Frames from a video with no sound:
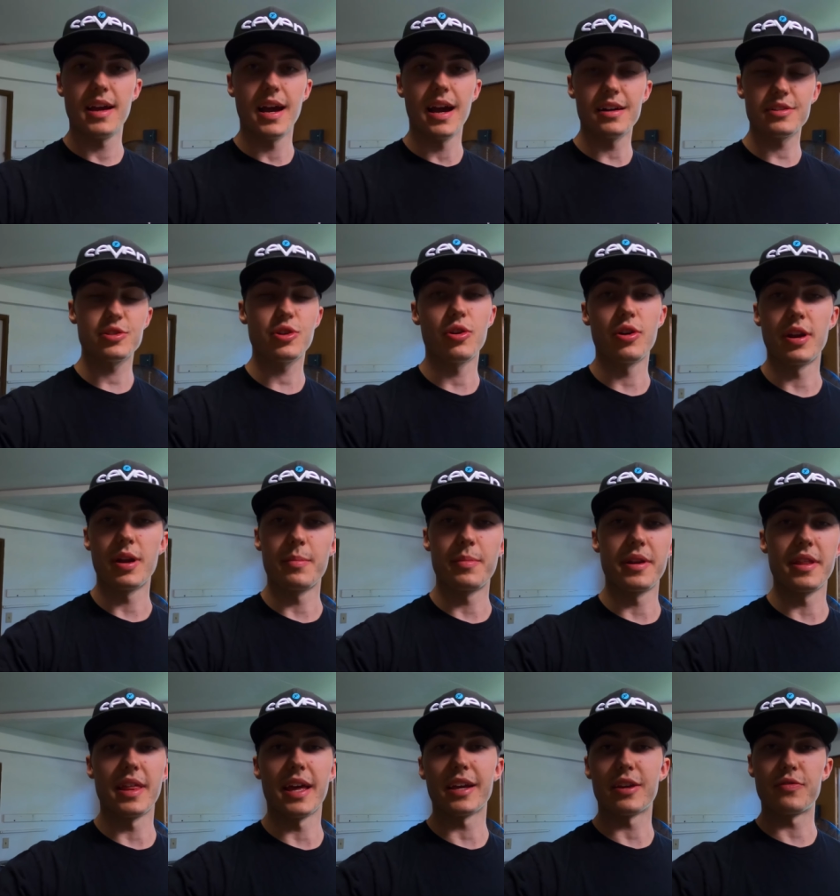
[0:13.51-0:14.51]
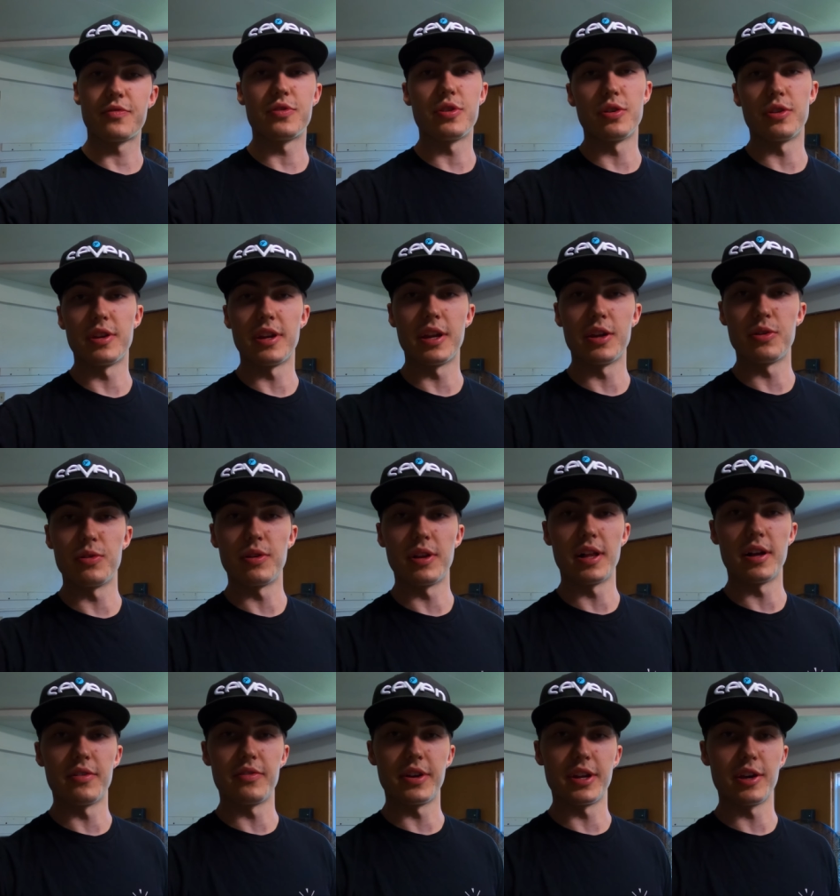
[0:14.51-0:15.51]
How's it going, everybody? Thank you for tuning in to
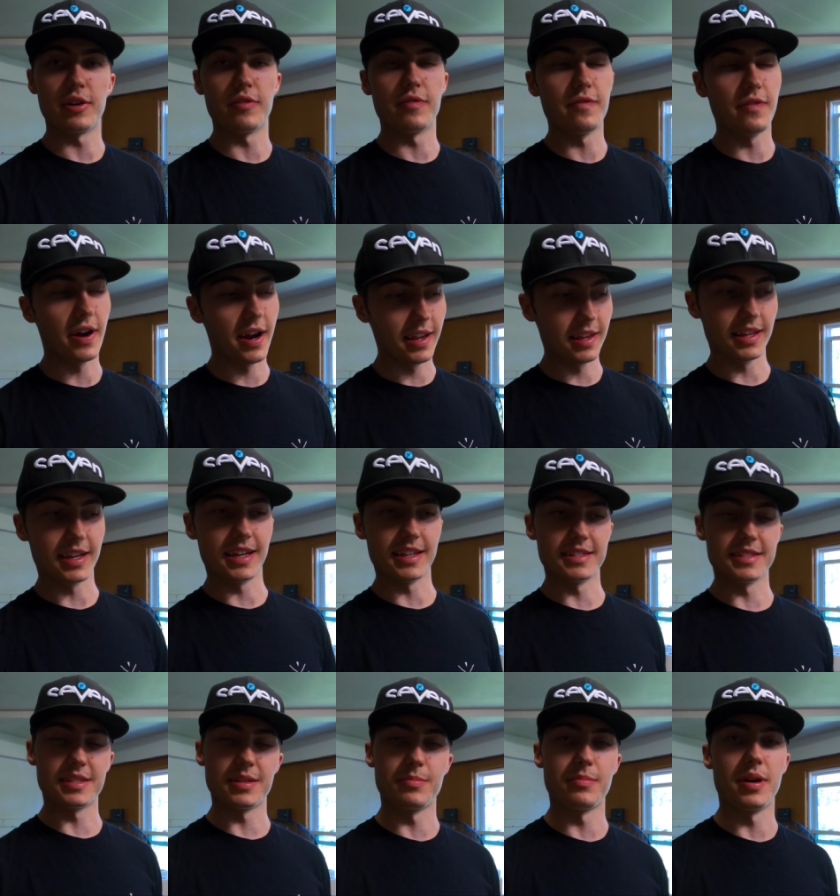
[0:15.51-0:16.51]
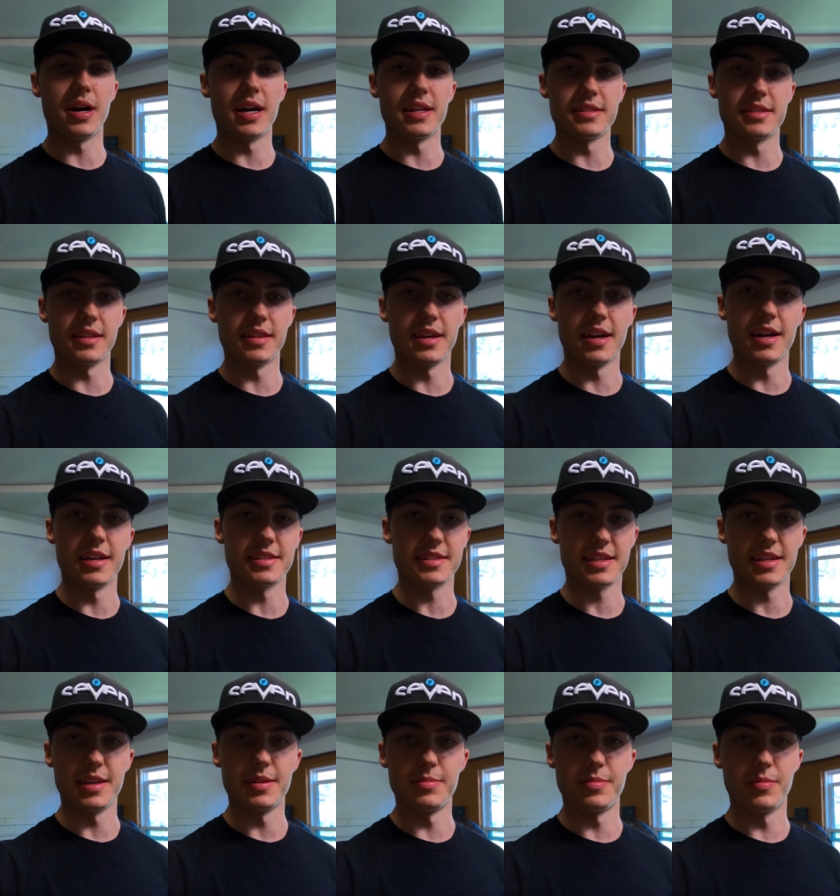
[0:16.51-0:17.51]
another video. Finally getting some mods on the
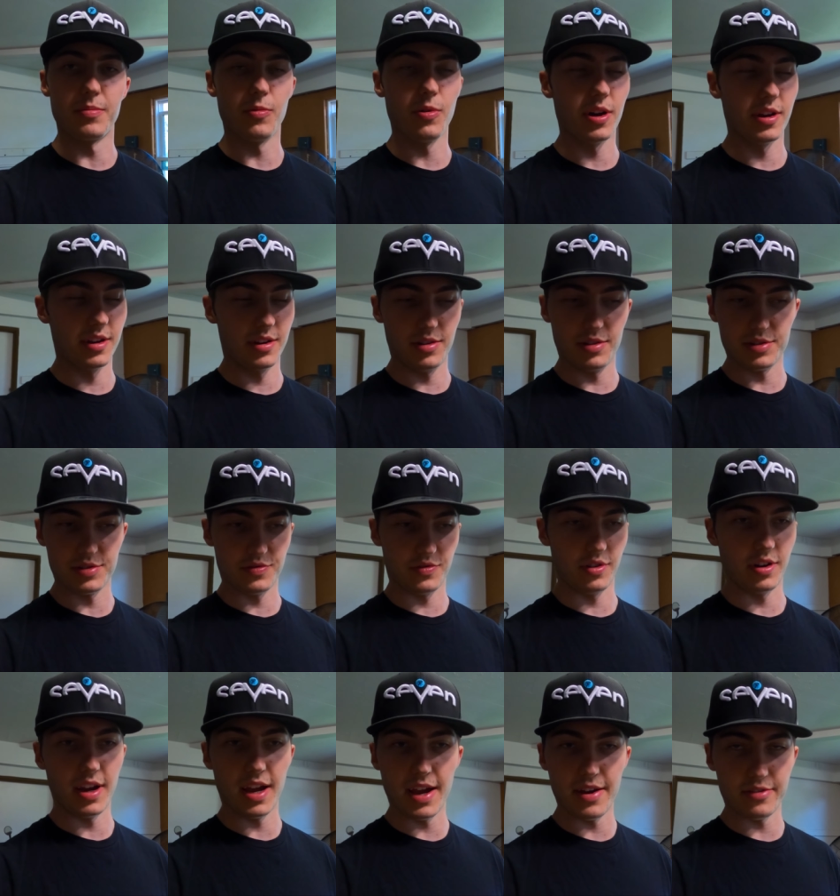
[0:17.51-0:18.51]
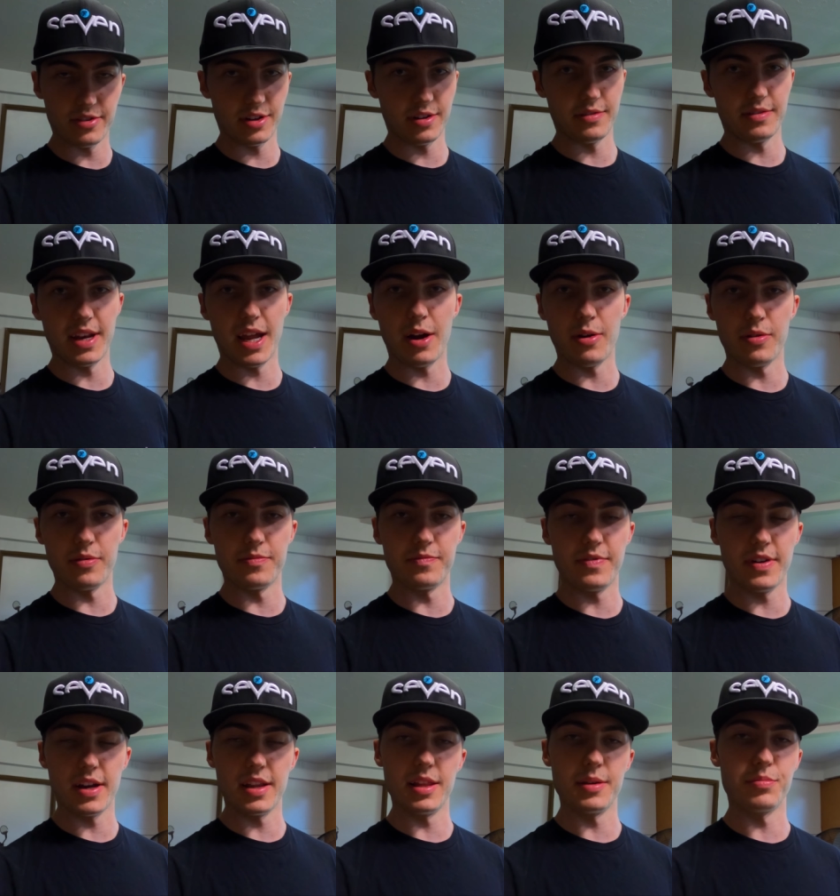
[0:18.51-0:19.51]
Husky. Been wanting to do this forever. Now I've
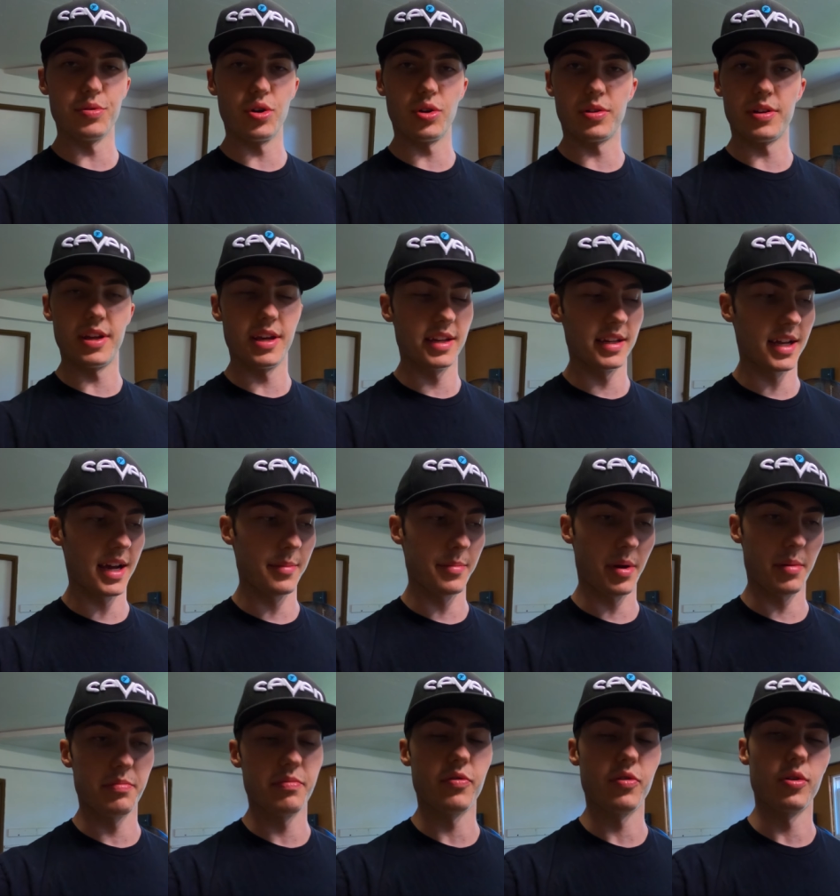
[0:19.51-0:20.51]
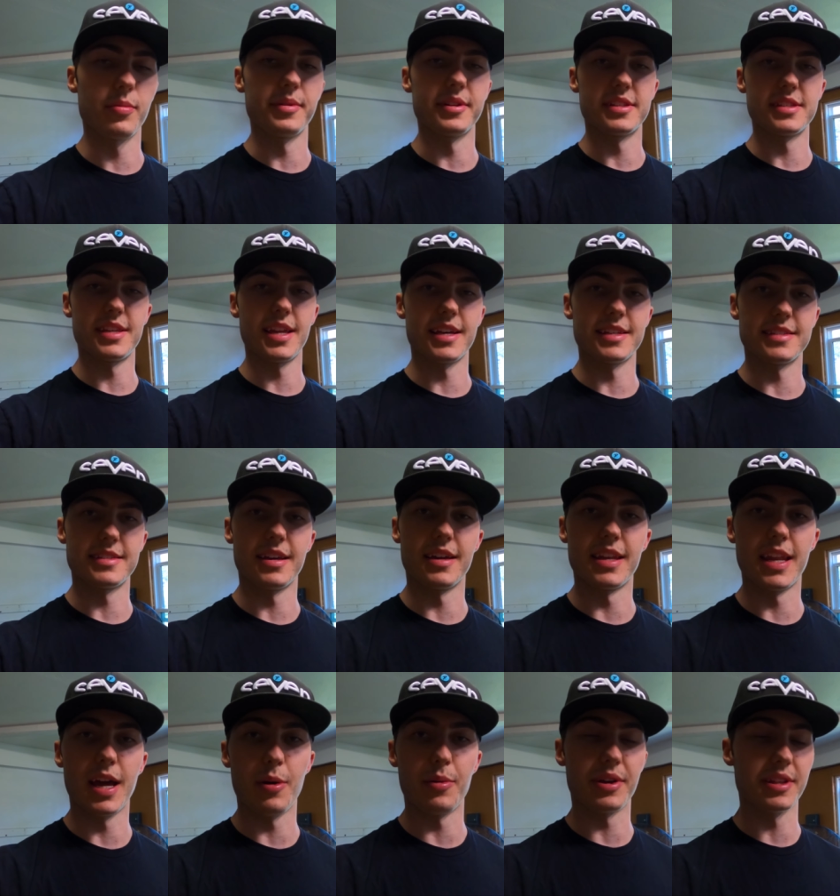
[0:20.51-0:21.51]
finally broken in, got my performance test done.
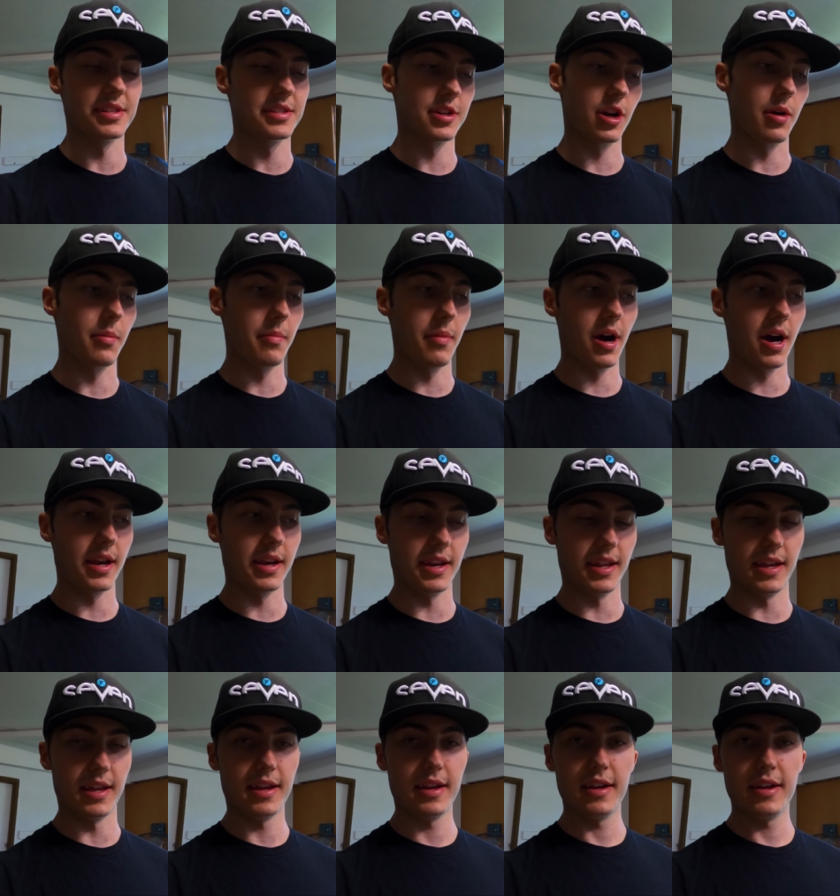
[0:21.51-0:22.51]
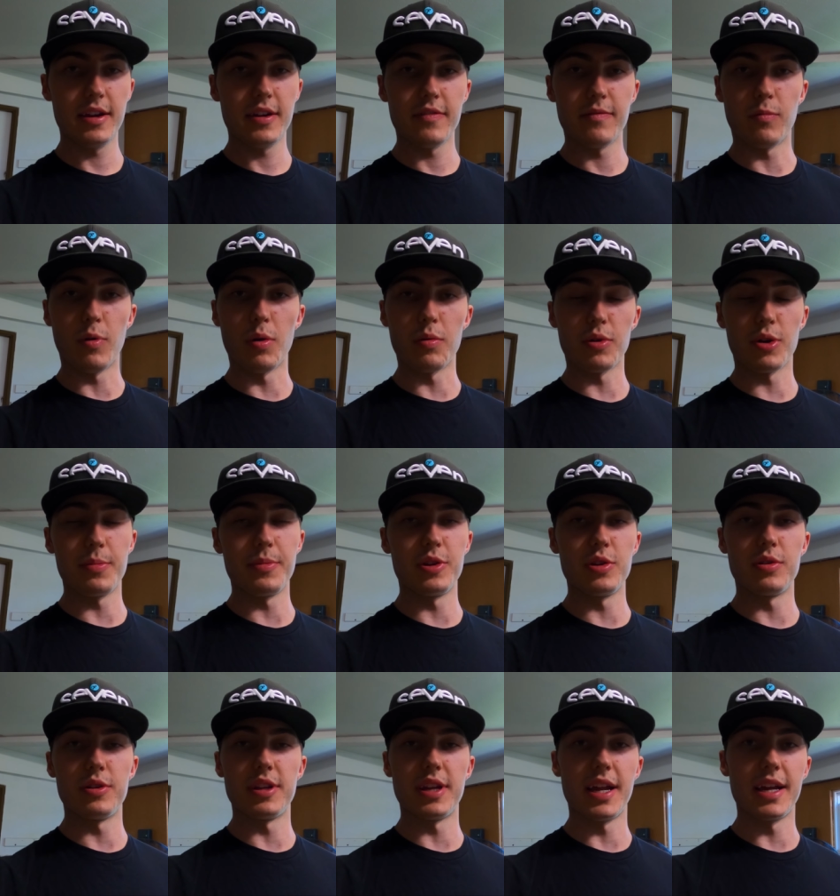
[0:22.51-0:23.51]
Now we can start modding it. What we're going to be
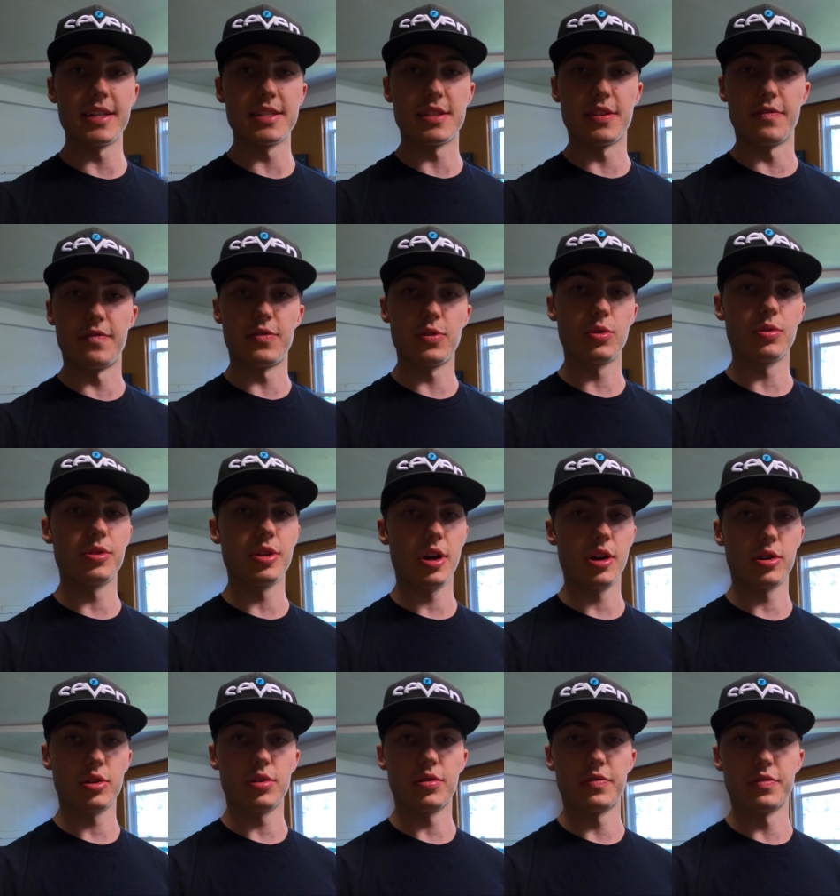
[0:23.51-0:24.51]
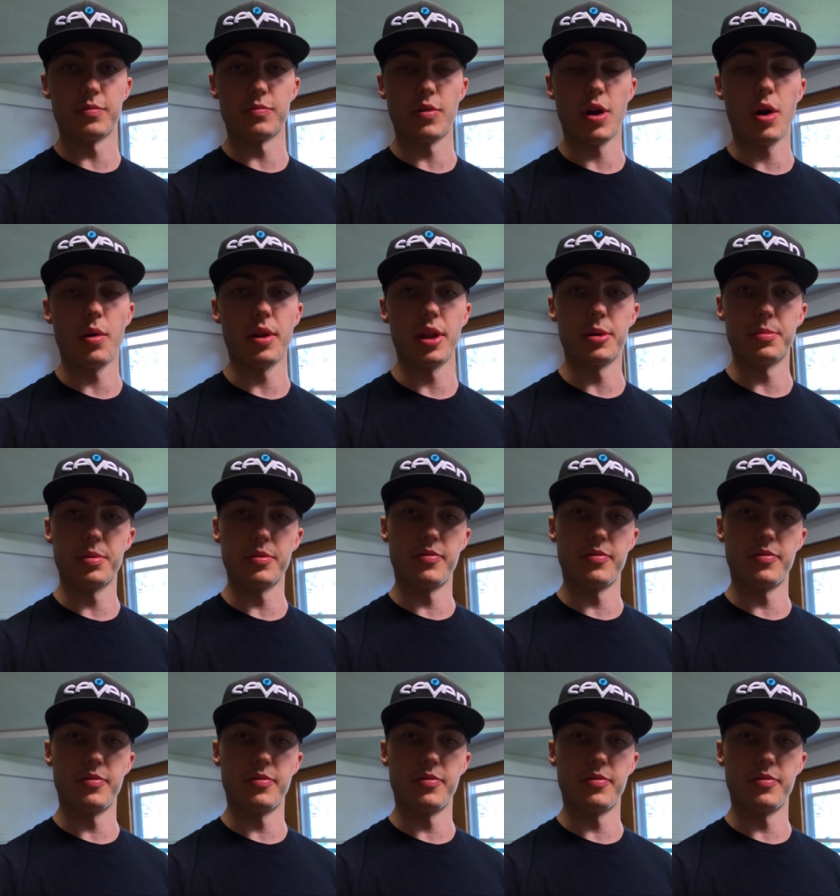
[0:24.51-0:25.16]
doing today is the fuel dongle from Rottweiler